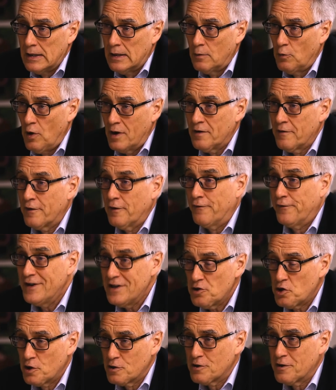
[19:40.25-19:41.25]
one of the
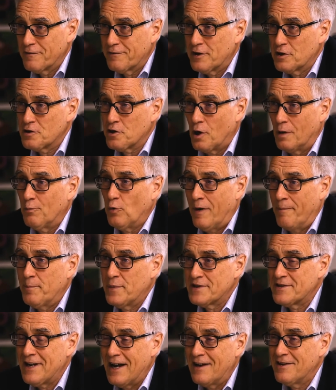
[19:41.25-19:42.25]
features of the top
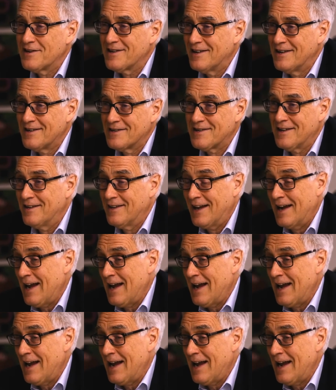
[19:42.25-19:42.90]
1% is that